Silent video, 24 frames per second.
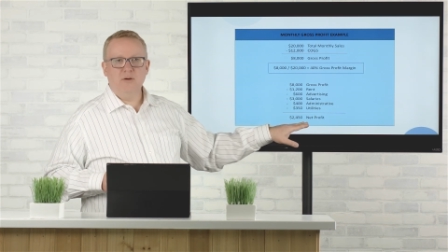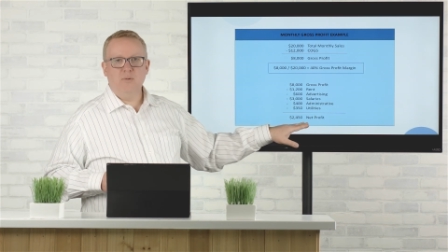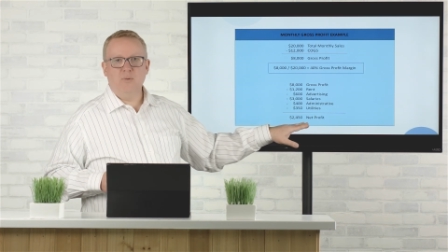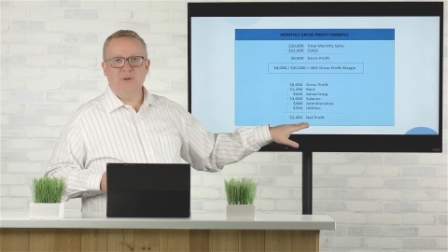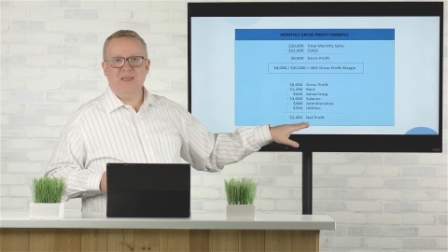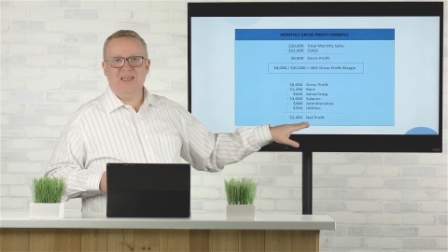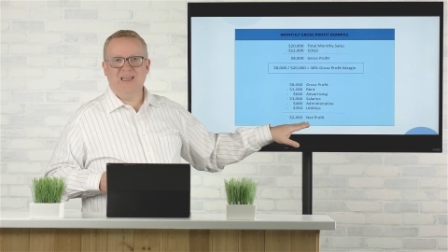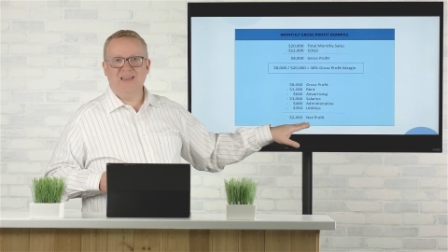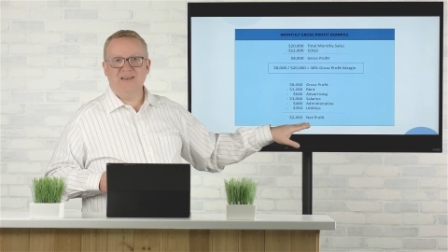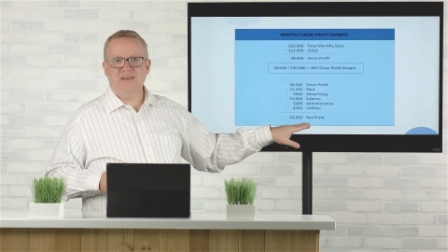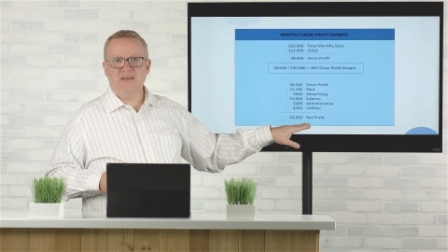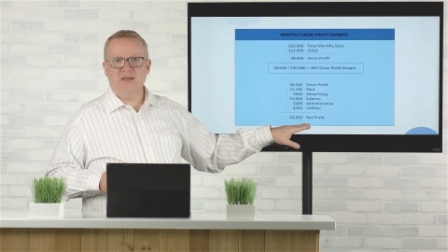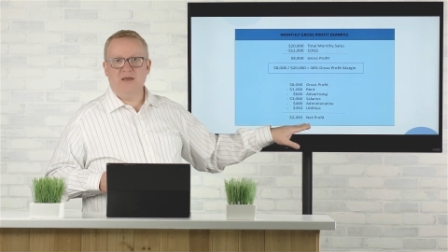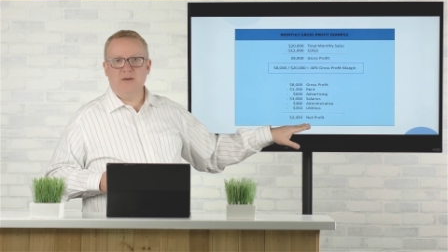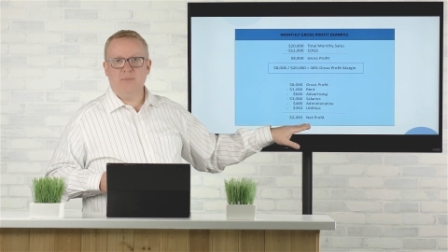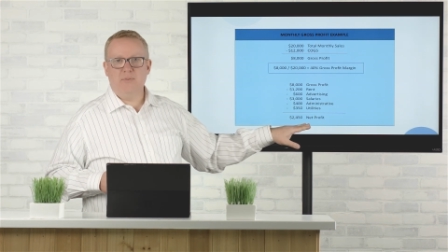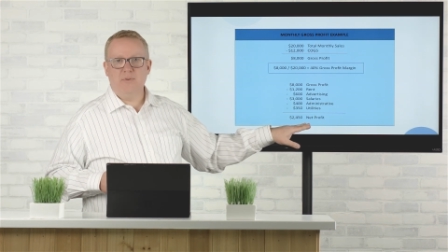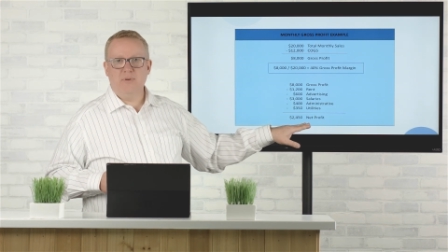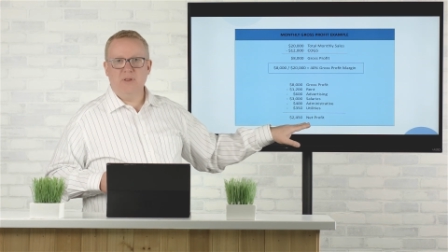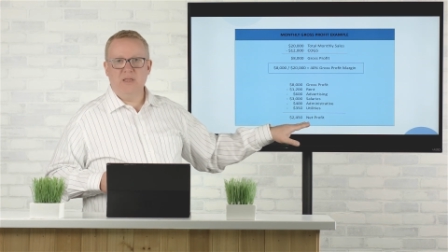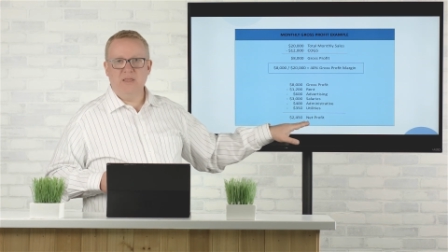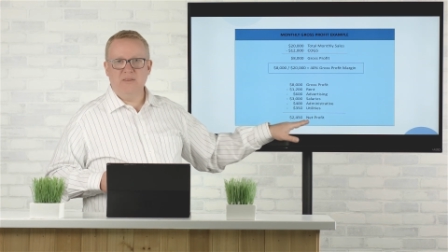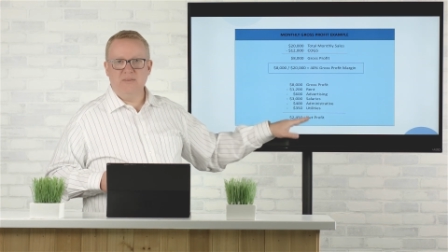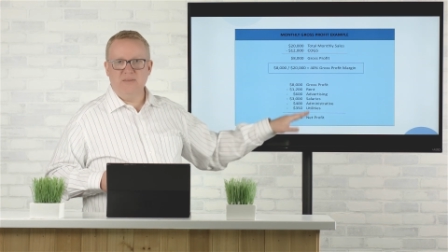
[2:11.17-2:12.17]
We end
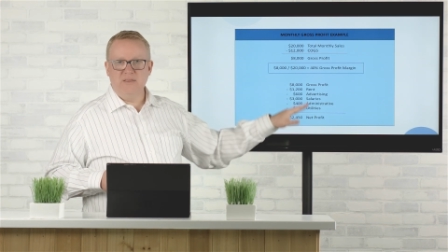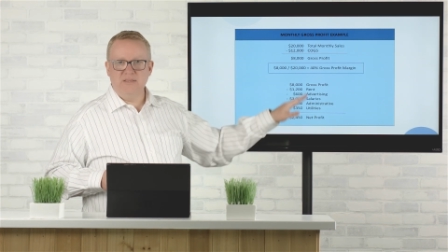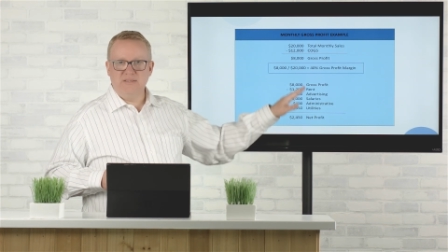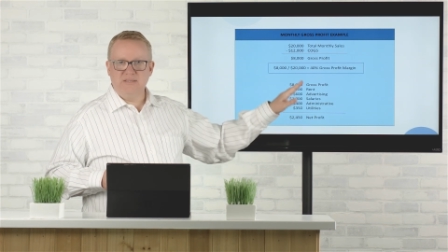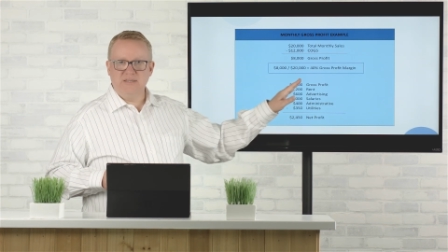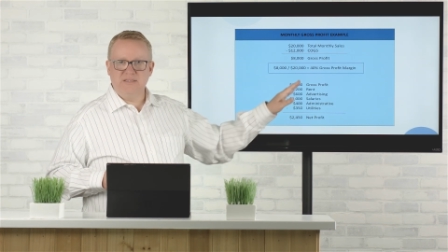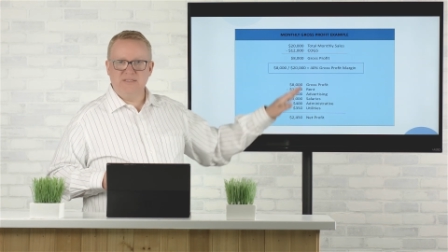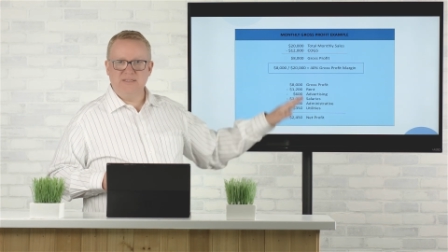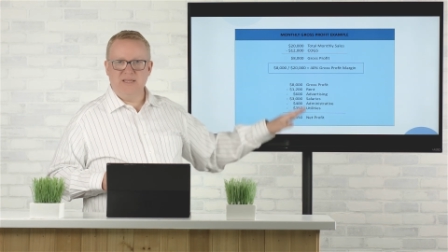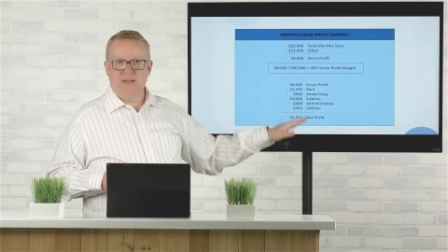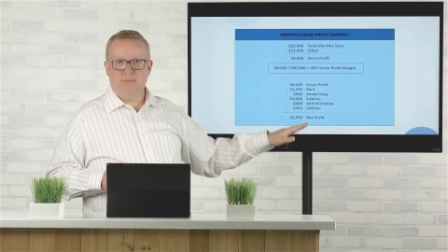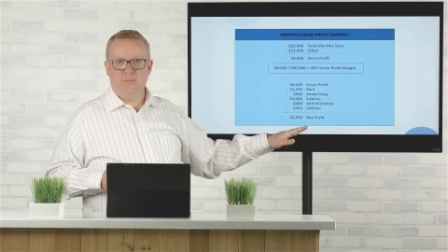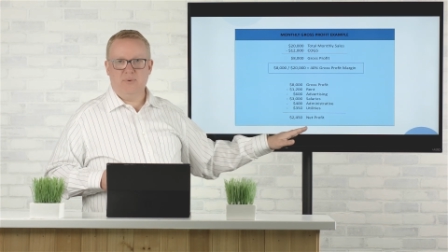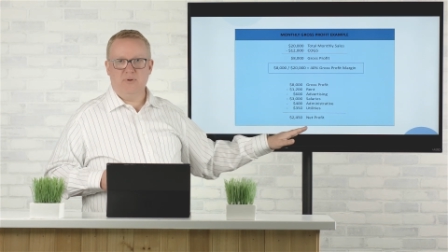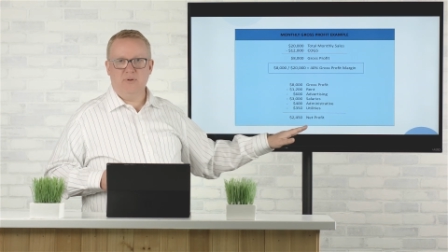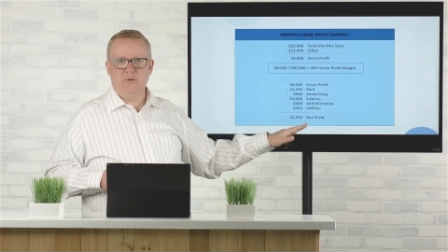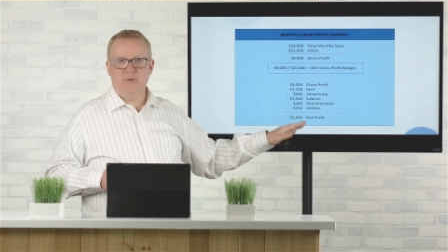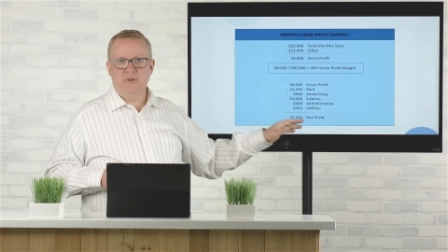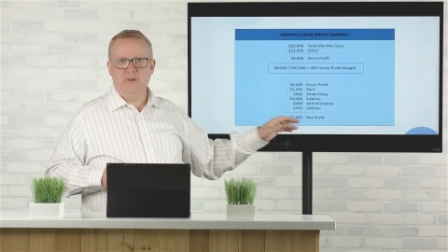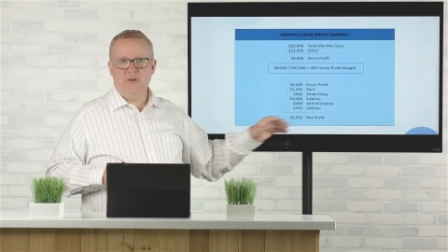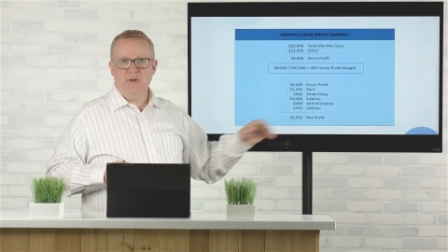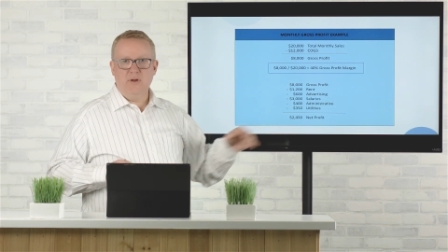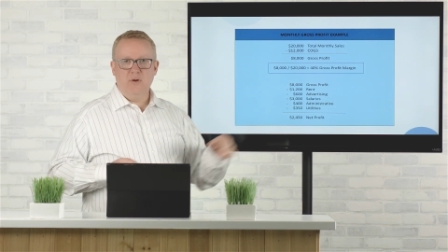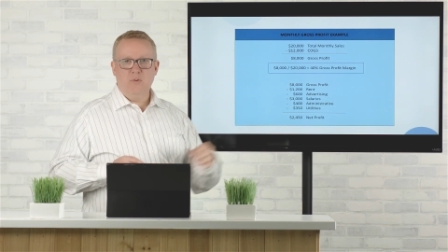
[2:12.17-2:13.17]
up, in this
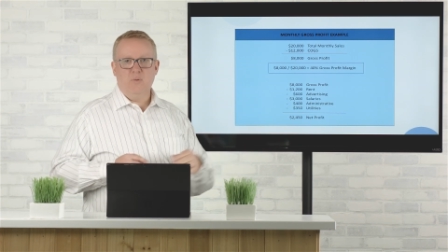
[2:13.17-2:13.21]
example,